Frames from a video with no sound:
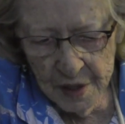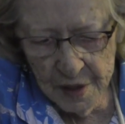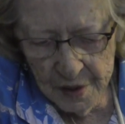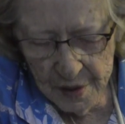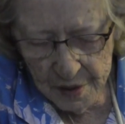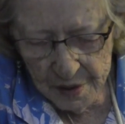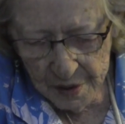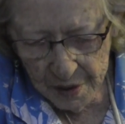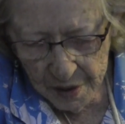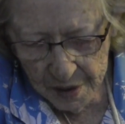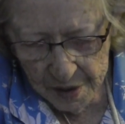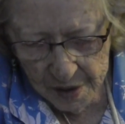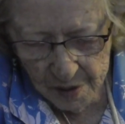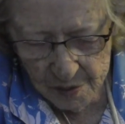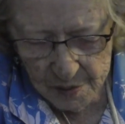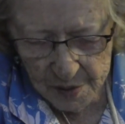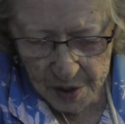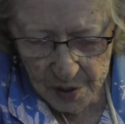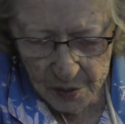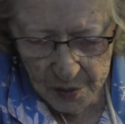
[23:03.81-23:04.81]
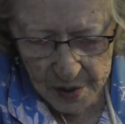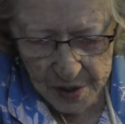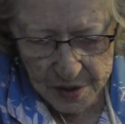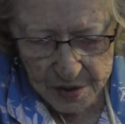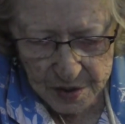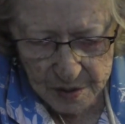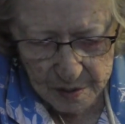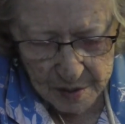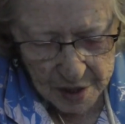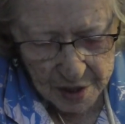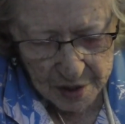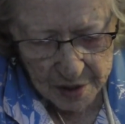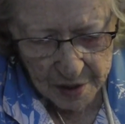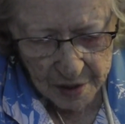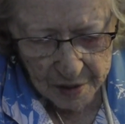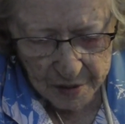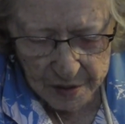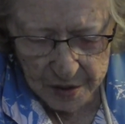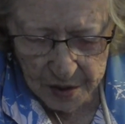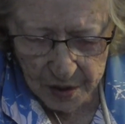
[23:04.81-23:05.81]
I have my resume
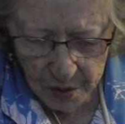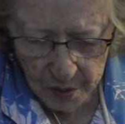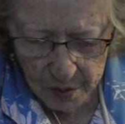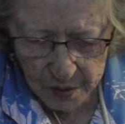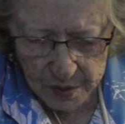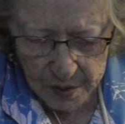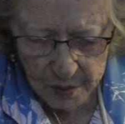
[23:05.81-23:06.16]
down here